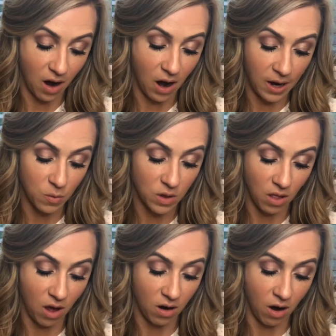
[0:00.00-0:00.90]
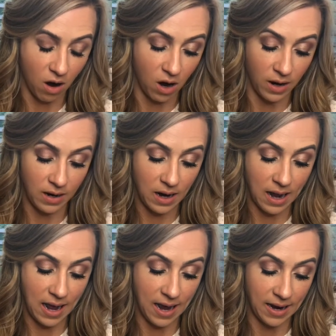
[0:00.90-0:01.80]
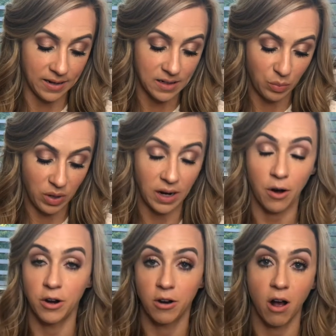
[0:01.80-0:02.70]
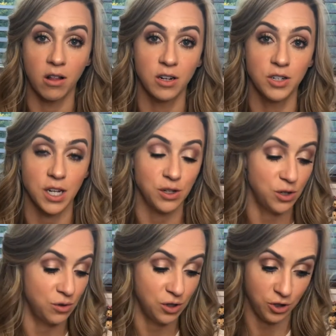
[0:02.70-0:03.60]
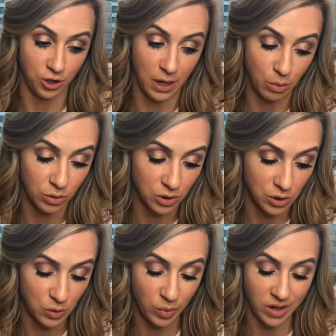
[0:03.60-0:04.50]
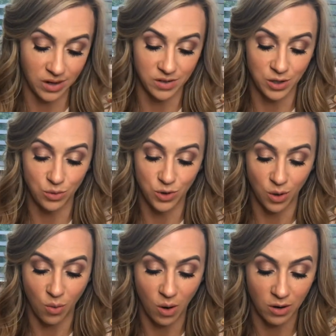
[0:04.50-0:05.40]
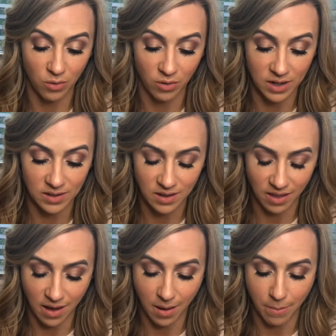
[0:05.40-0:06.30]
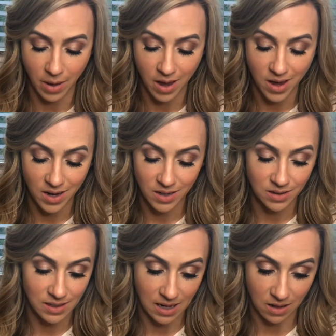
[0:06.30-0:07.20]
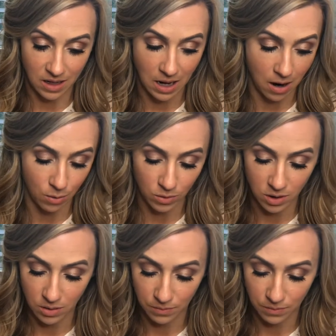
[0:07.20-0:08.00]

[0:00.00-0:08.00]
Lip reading: I would log on and pick out your colors as soon as you're able to, because you don't want to risk them selling out.